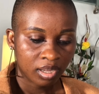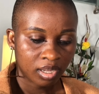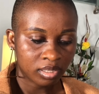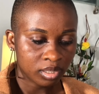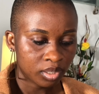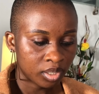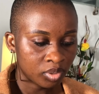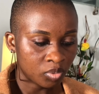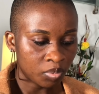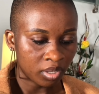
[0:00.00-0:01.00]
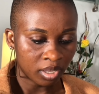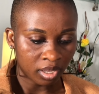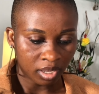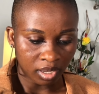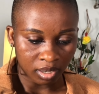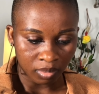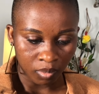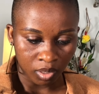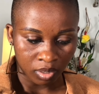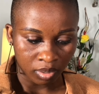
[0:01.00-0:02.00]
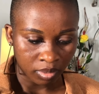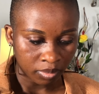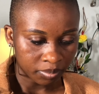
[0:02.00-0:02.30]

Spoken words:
it's going to be our